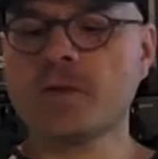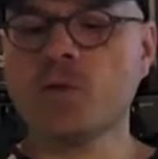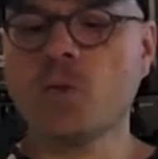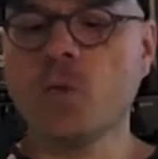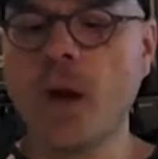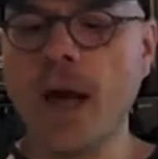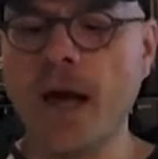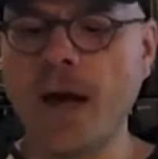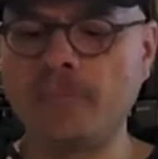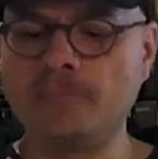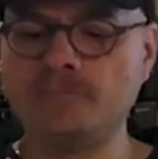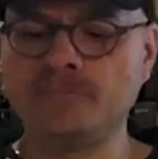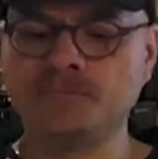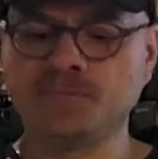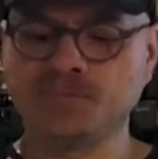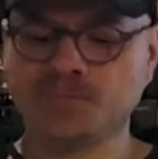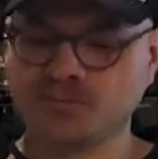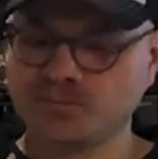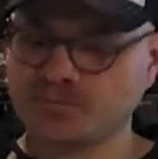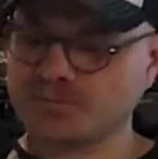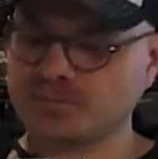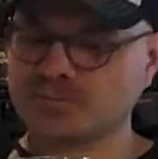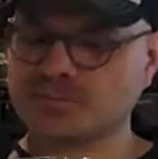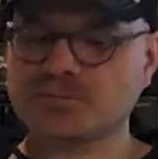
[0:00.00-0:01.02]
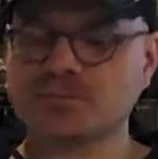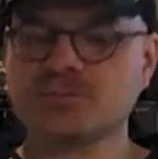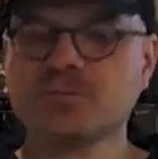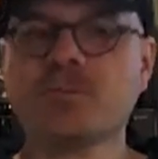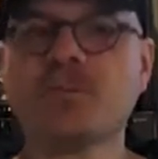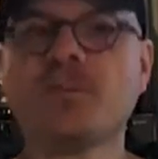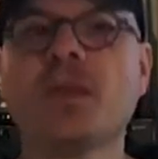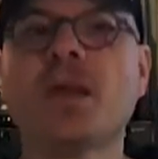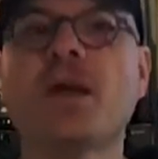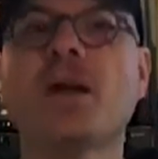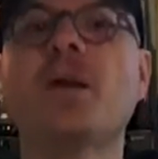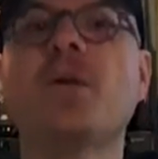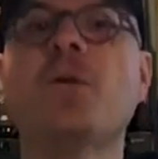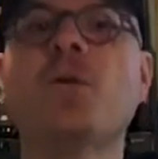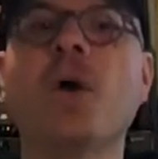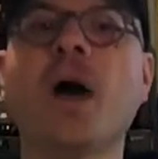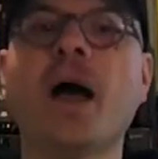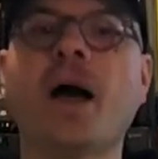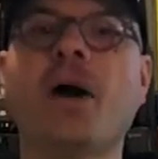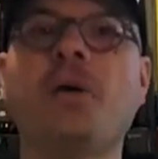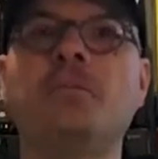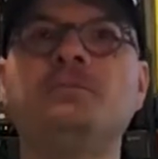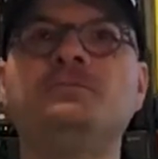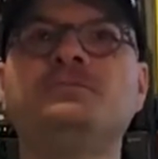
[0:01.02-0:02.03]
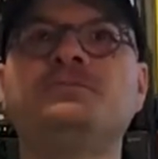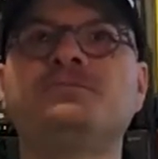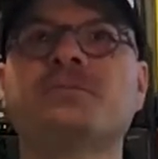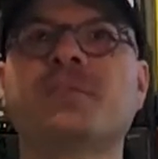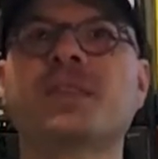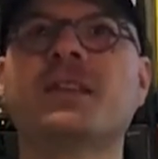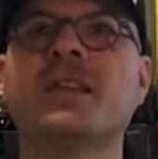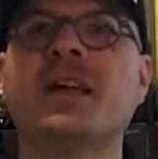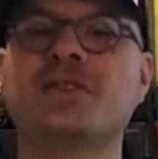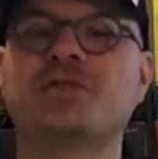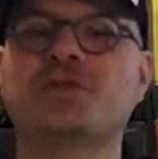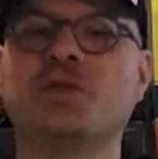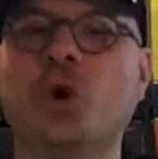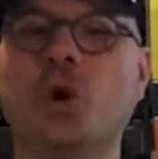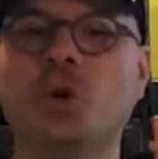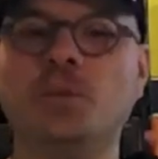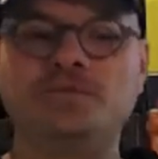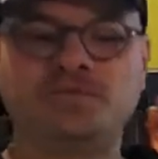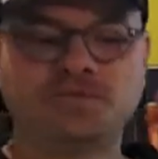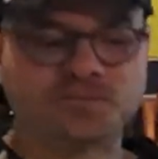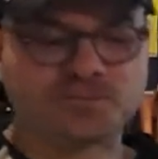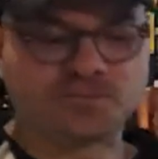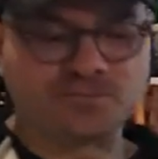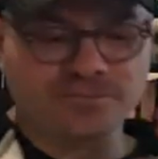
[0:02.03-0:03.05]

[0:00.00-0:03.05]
Wow. Wow, that's cool.